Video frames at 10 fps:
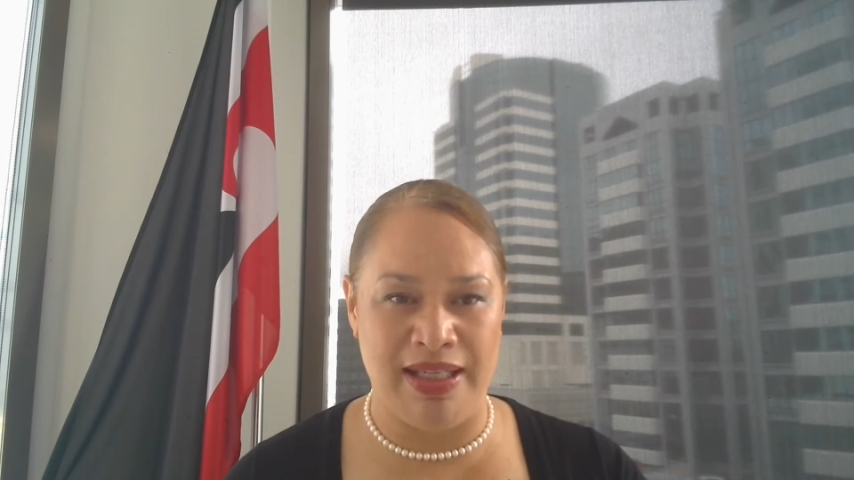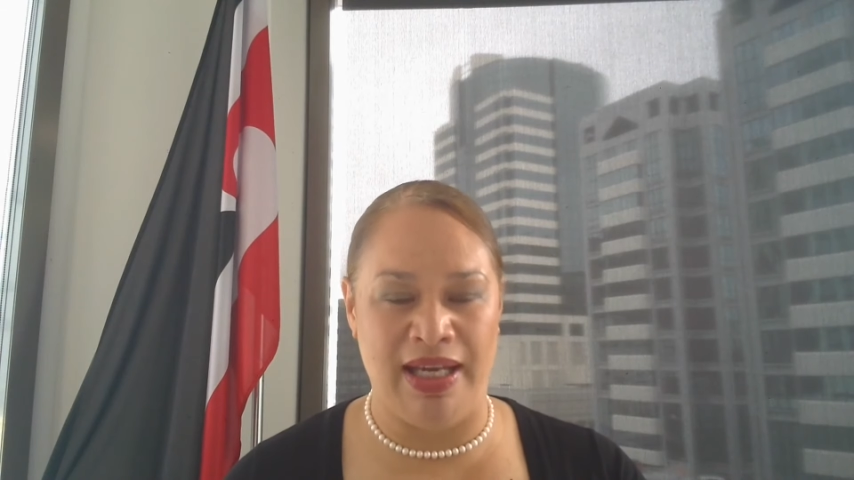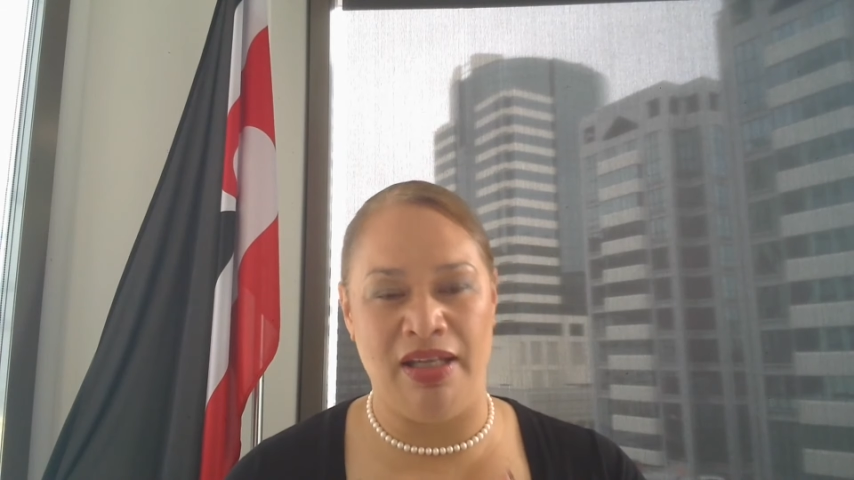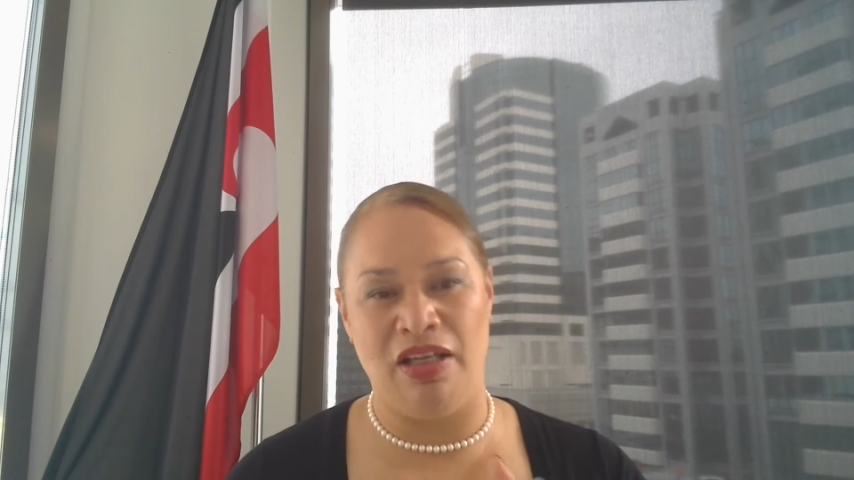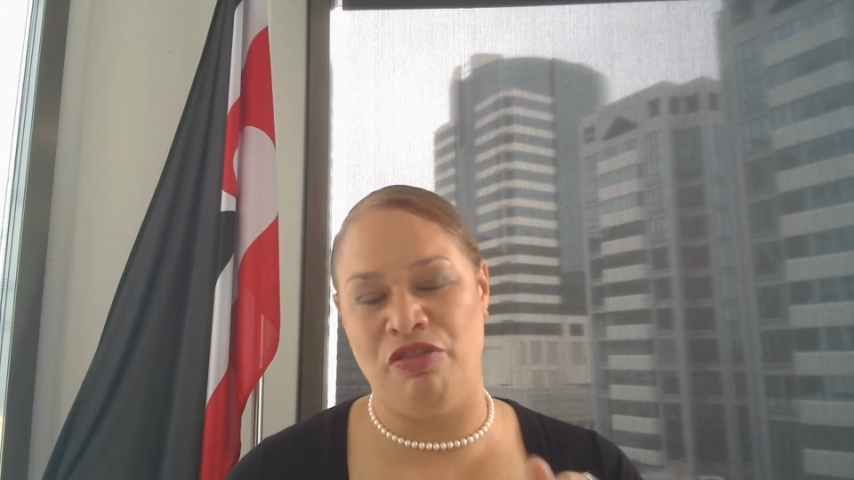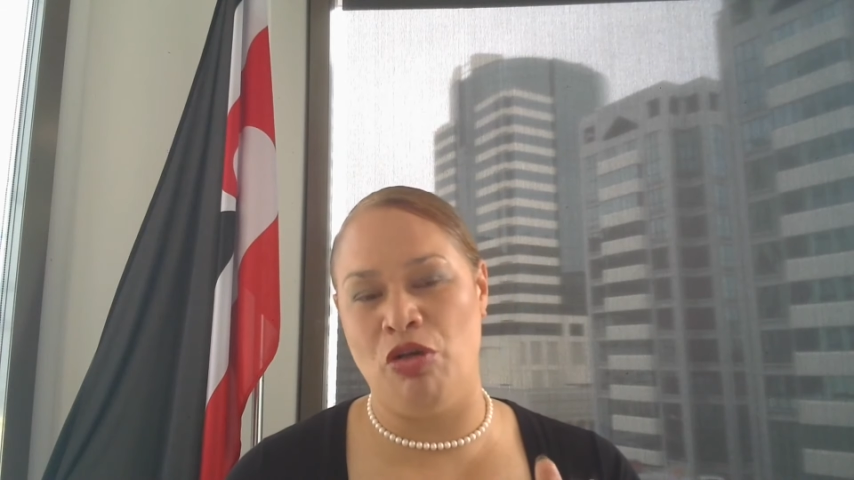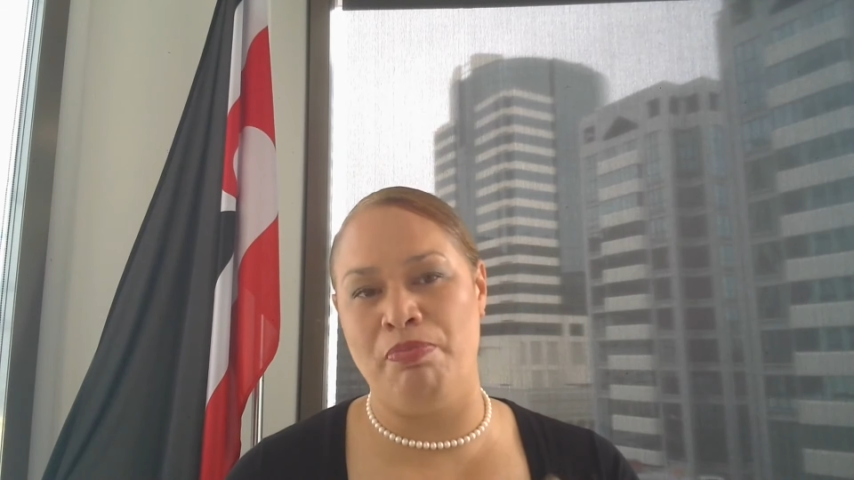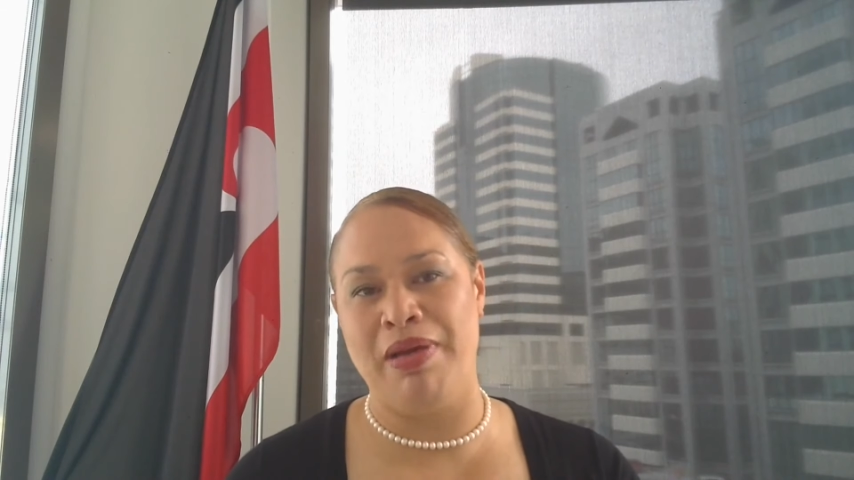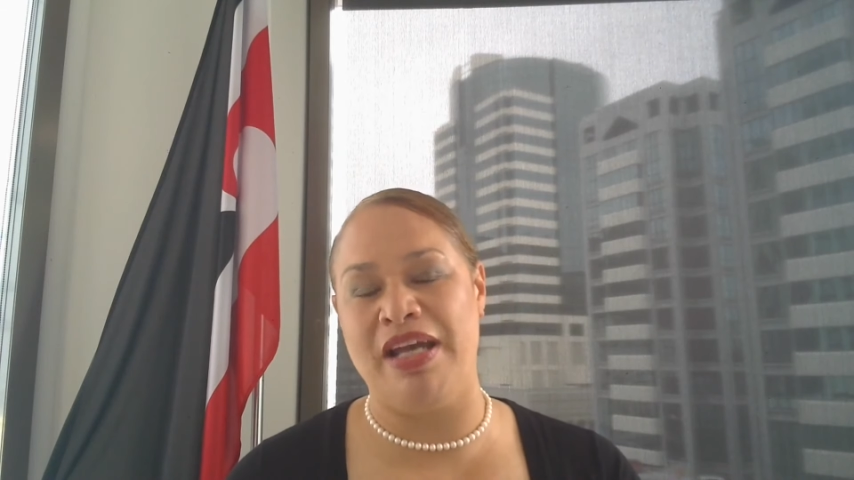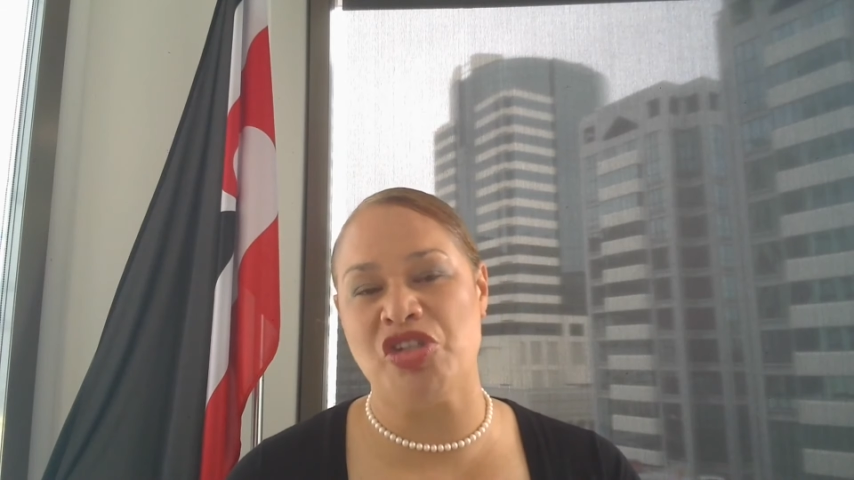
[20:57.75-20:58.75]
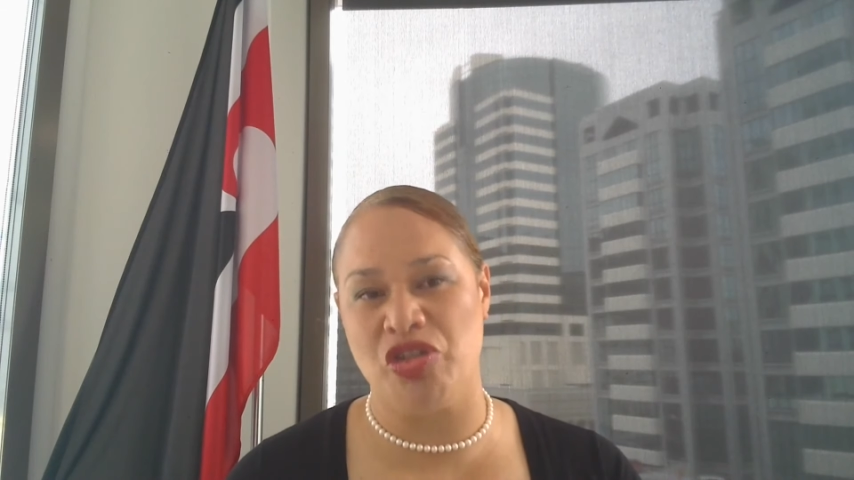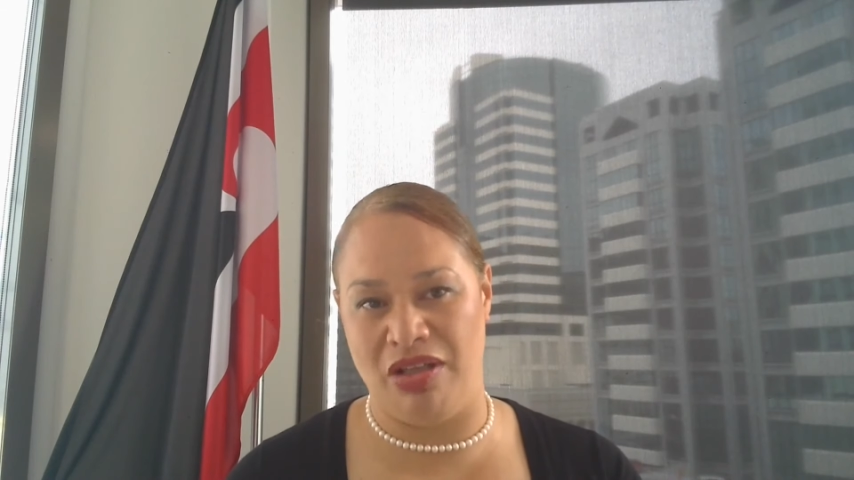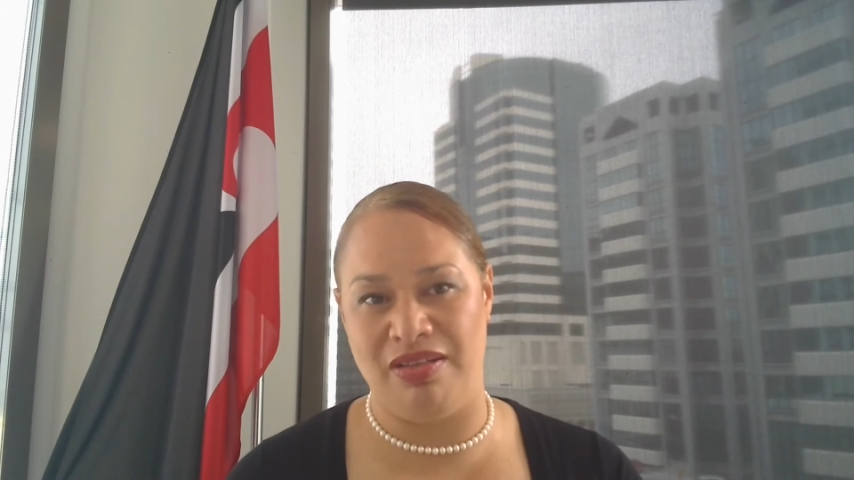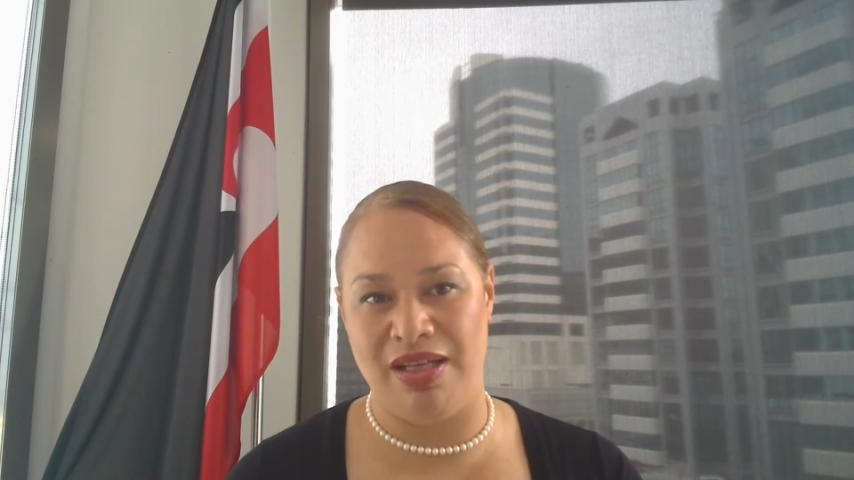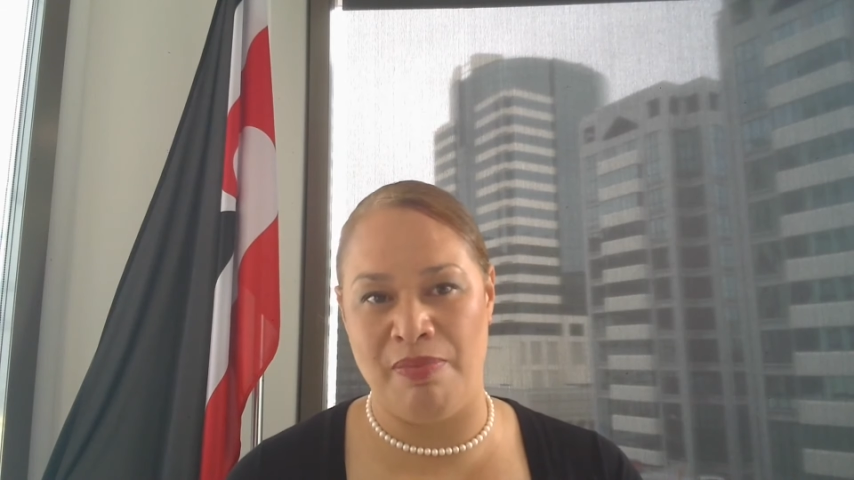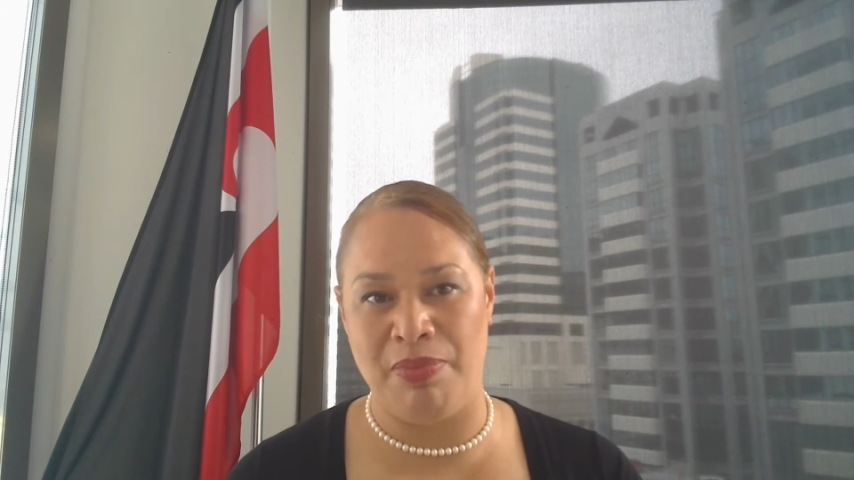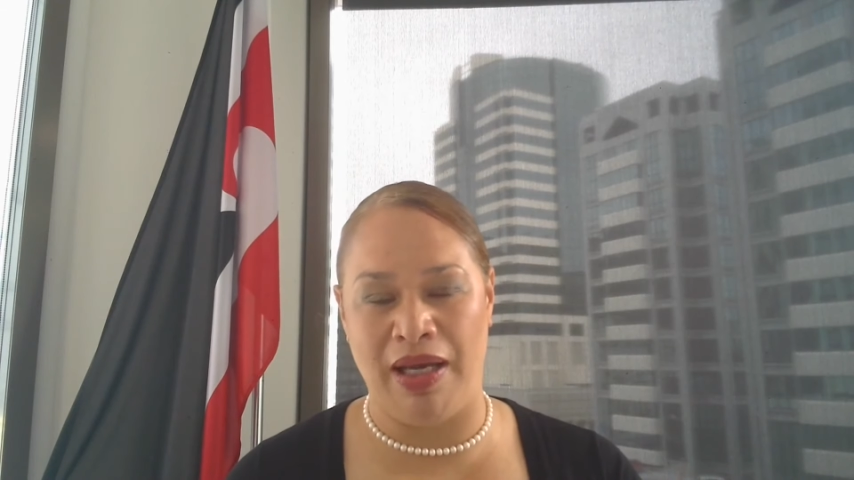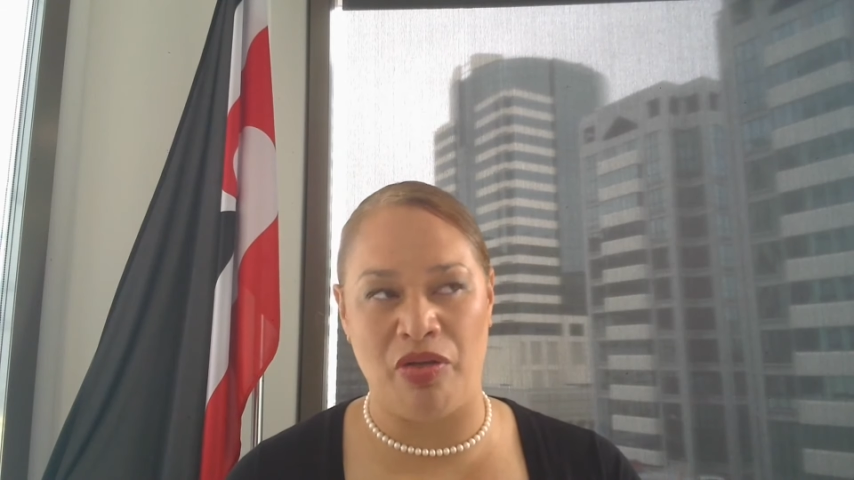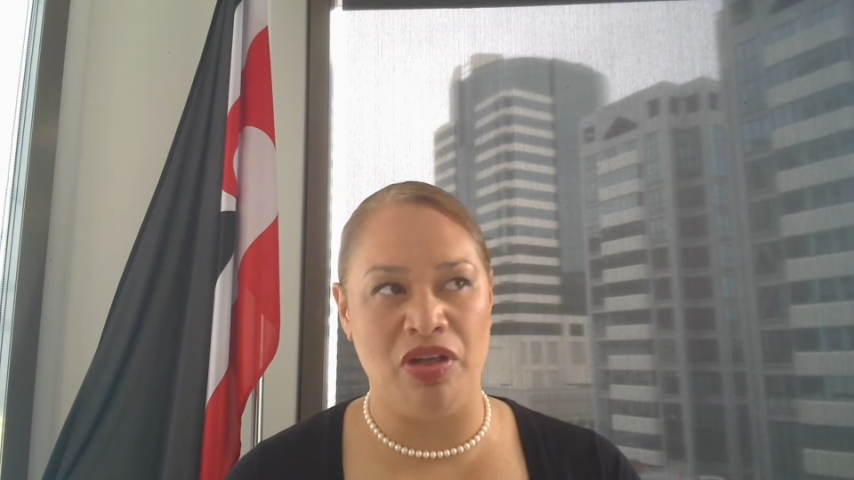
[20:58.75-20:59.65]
If you're passionate about